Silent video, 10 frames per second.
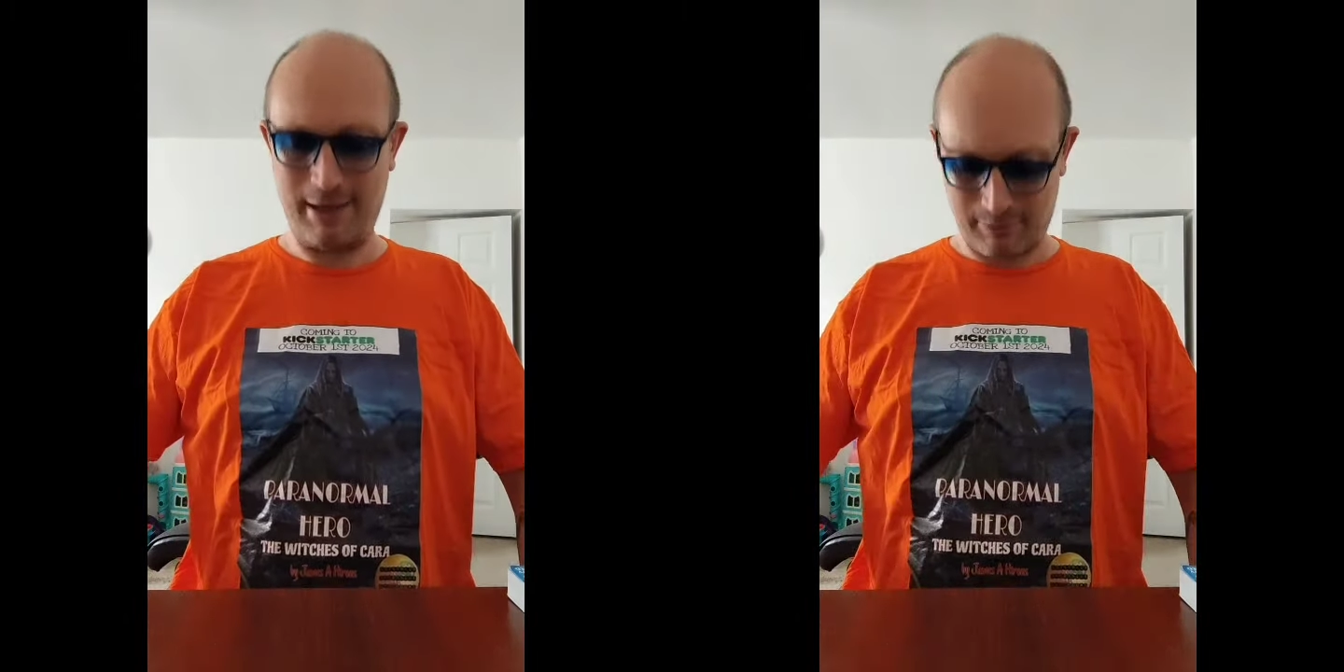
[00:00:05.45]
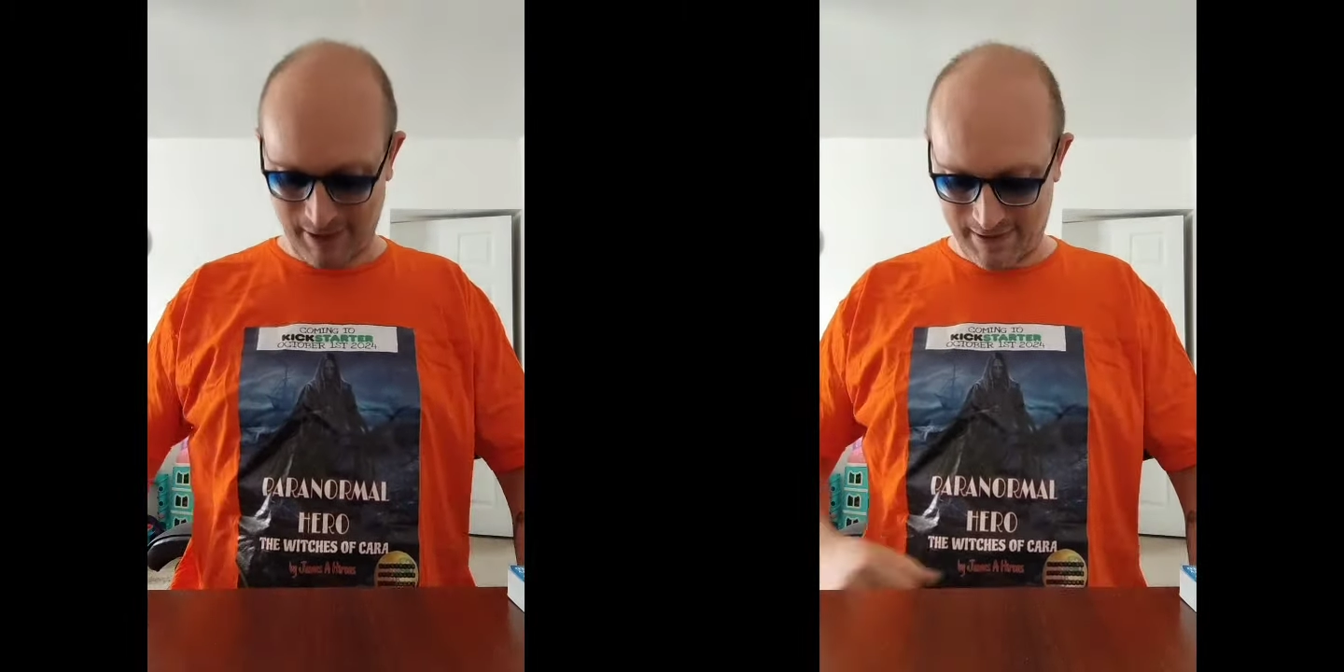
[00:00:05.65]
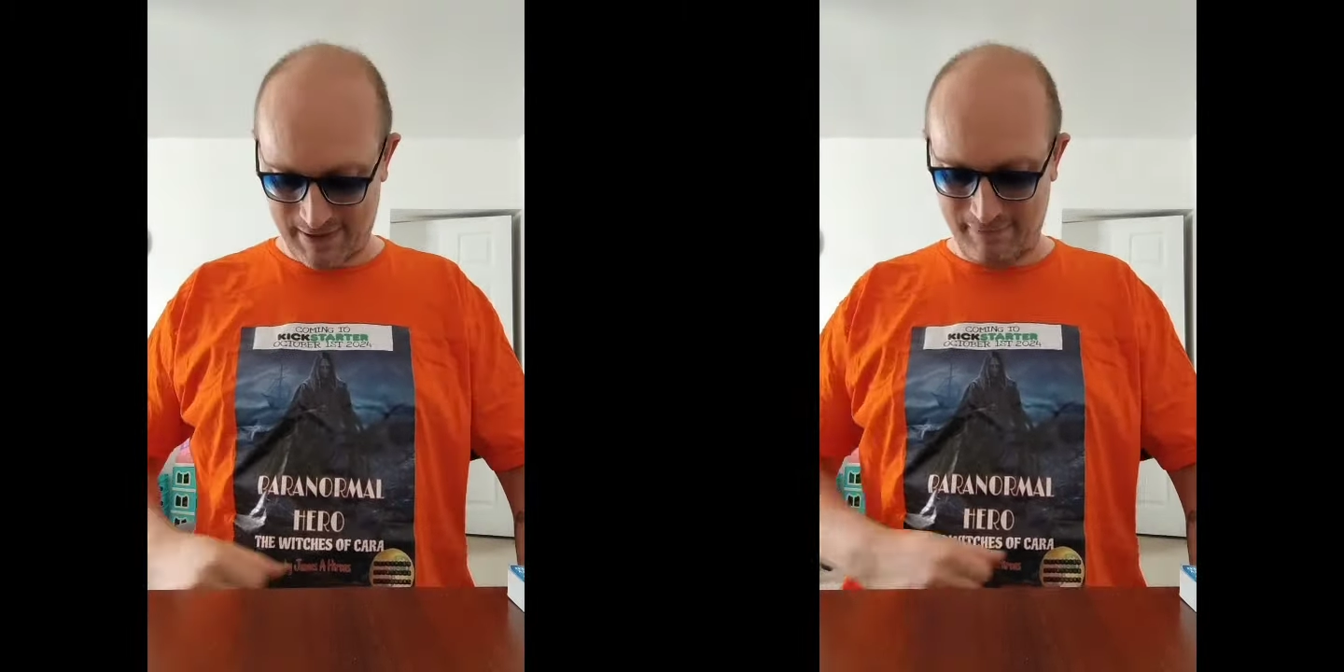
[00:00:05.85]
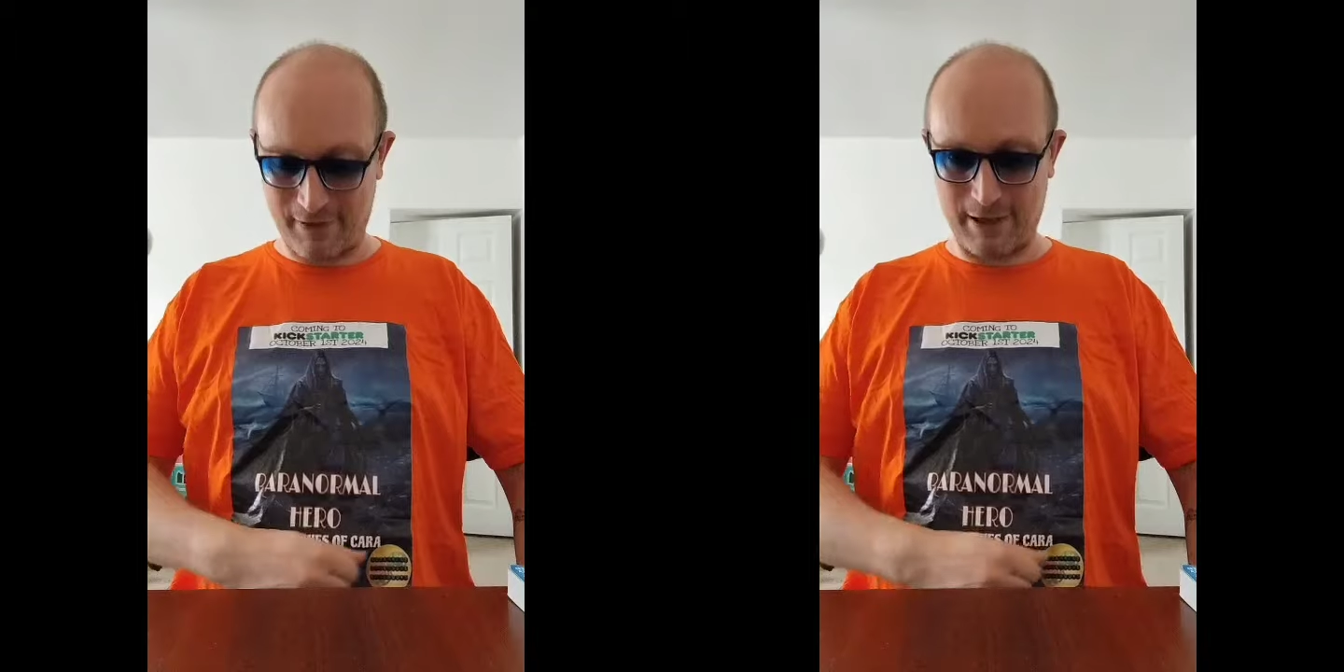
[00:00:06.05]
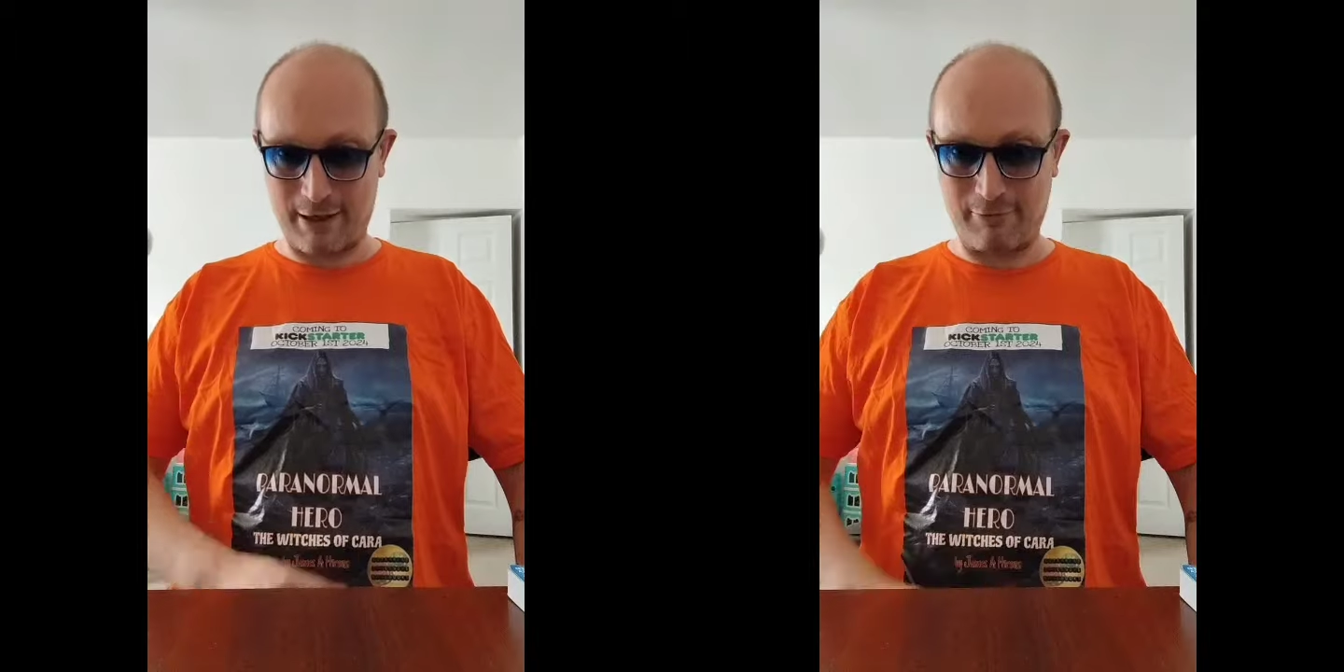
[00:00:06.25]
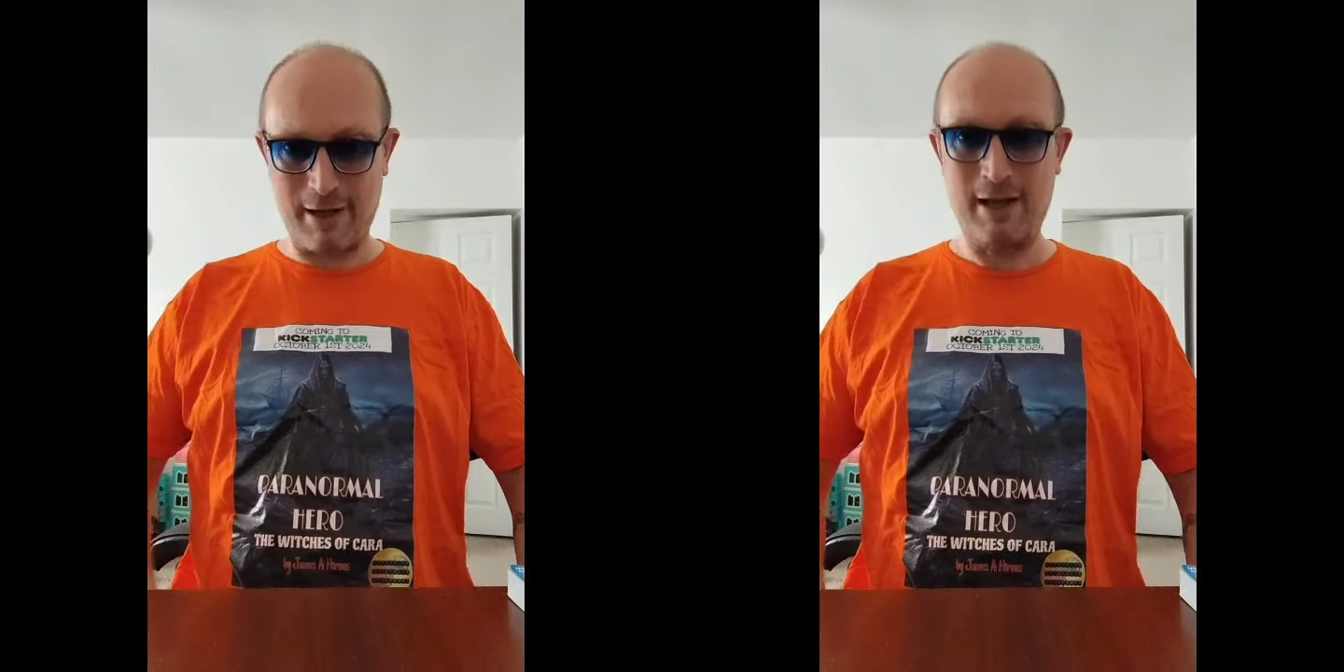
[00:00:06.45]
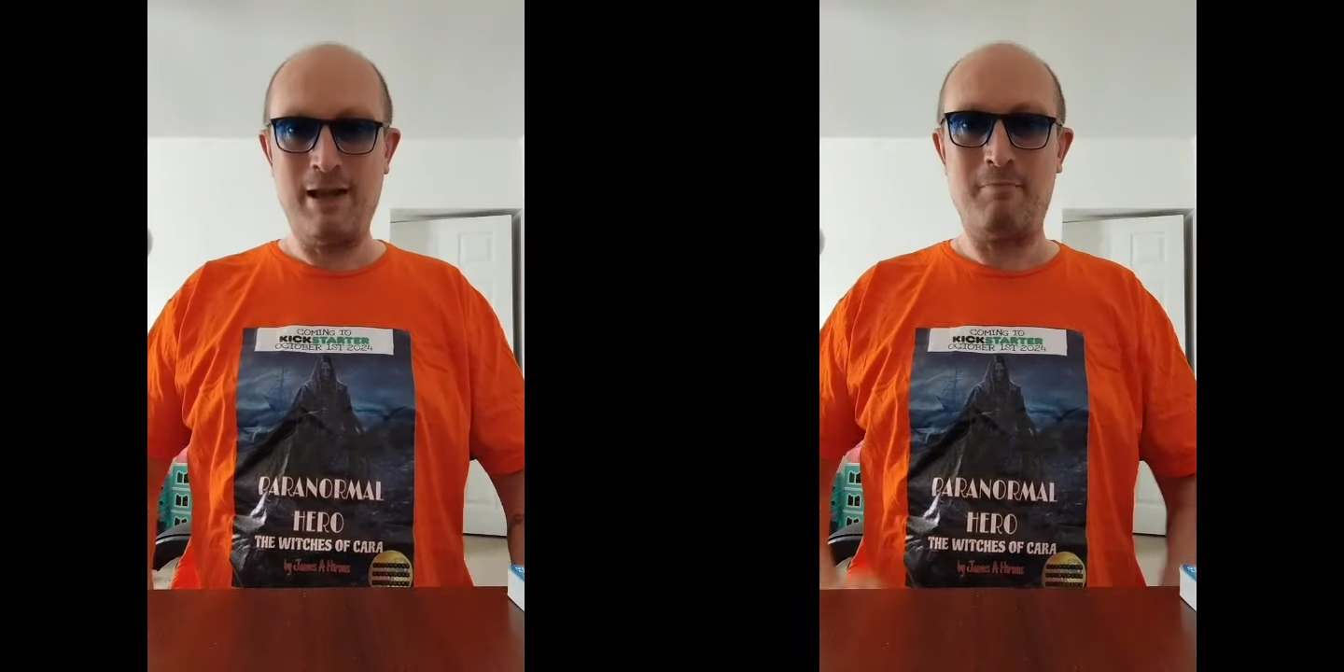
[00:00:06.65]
The Witches of Kara,